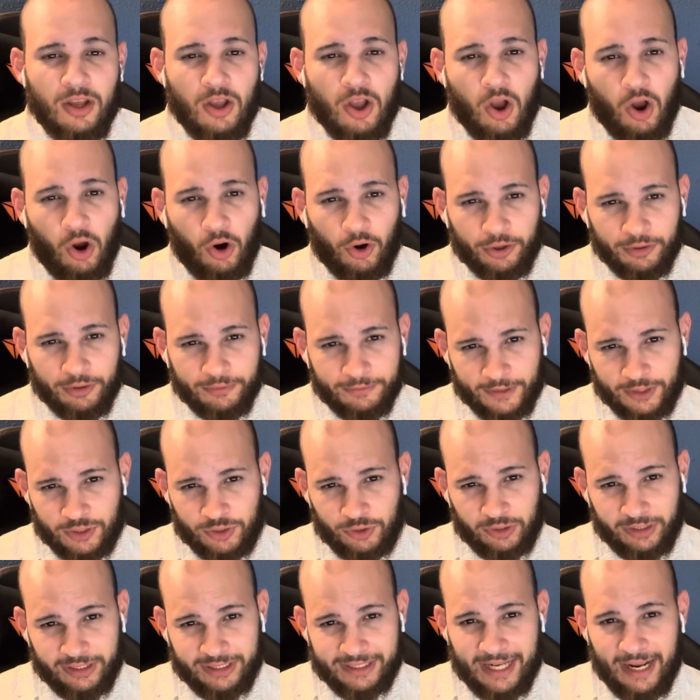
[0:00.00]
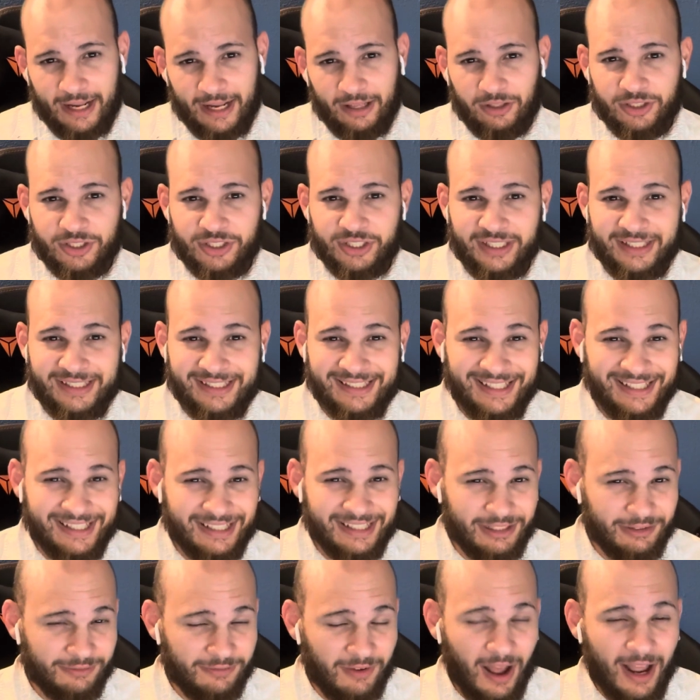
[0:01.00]
artificial intelligence is
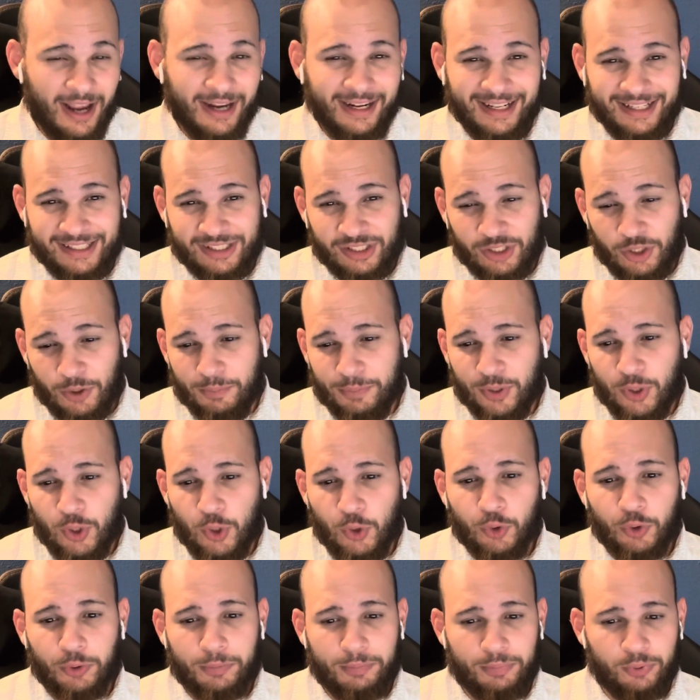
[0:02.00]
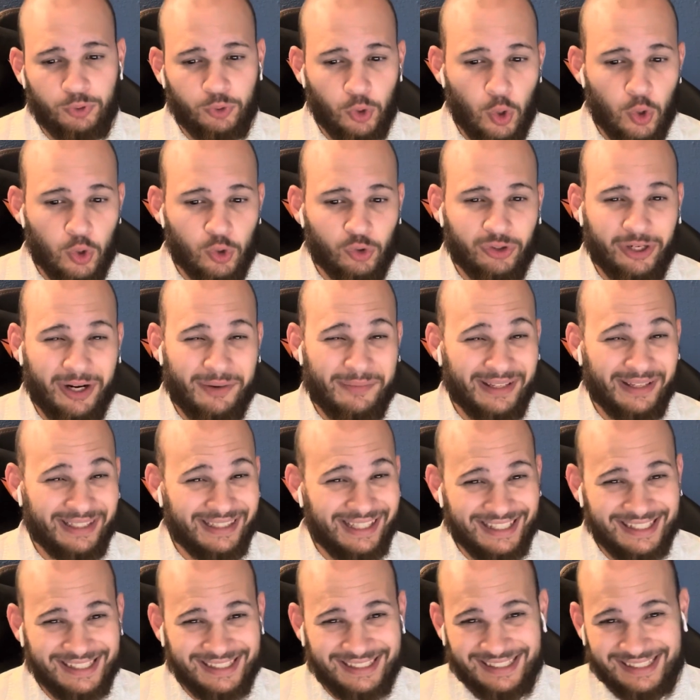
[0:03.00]
defined as computer programming
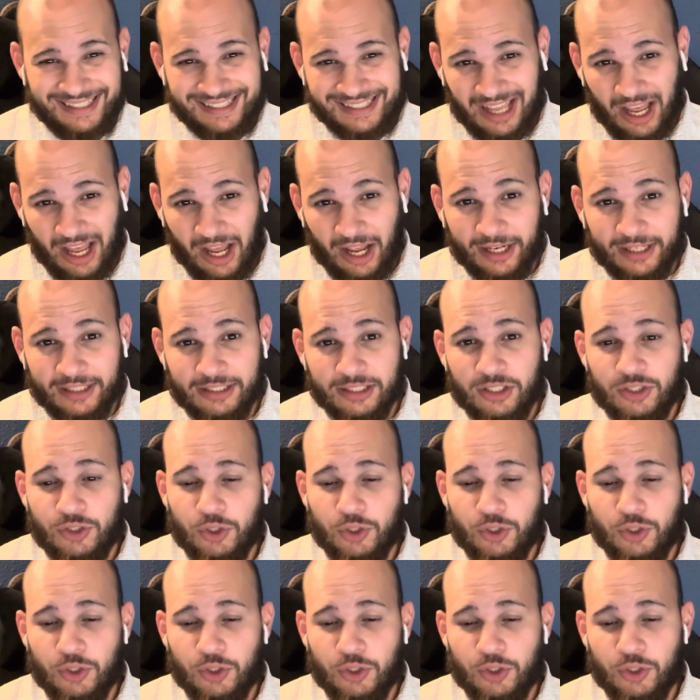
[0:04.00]
that's designed